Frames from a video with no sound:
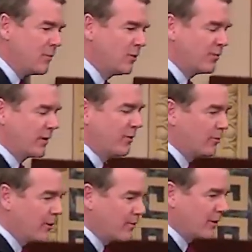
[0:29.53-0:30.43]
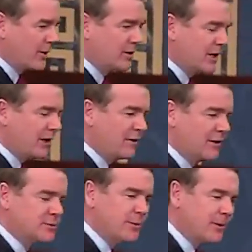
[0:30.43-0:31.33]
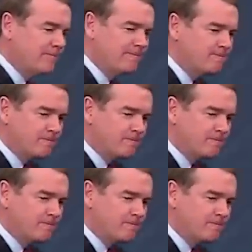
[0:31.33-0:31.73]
with my Republican colleagues, but